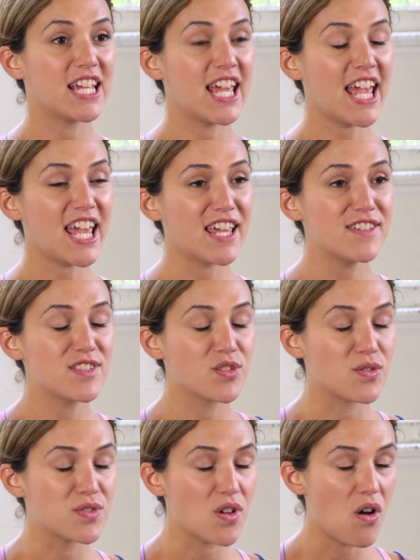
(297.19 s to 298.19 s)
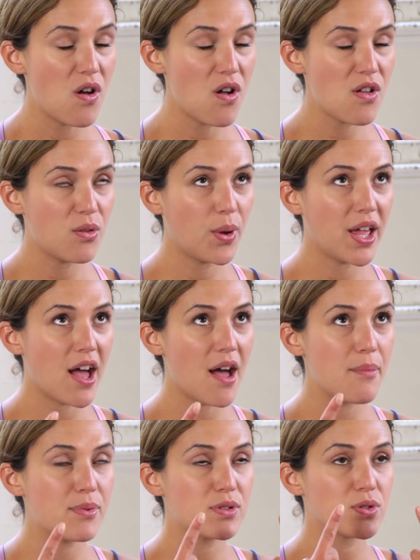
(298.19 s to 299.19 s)
gaze goes all the way
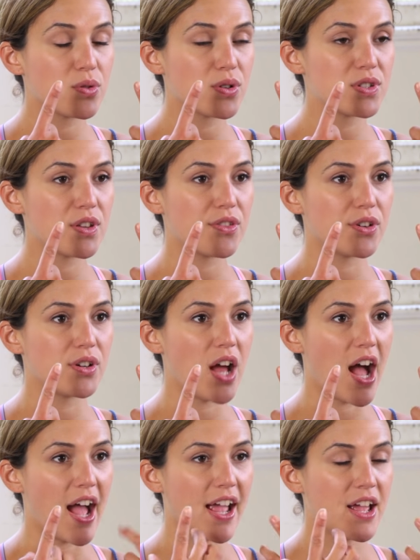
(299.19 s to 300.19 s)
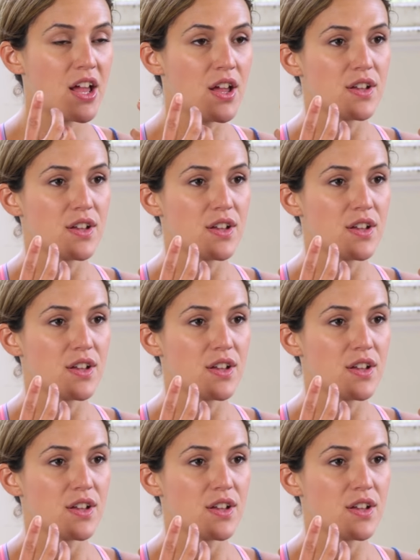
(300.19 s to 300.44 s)
up towards the third eye.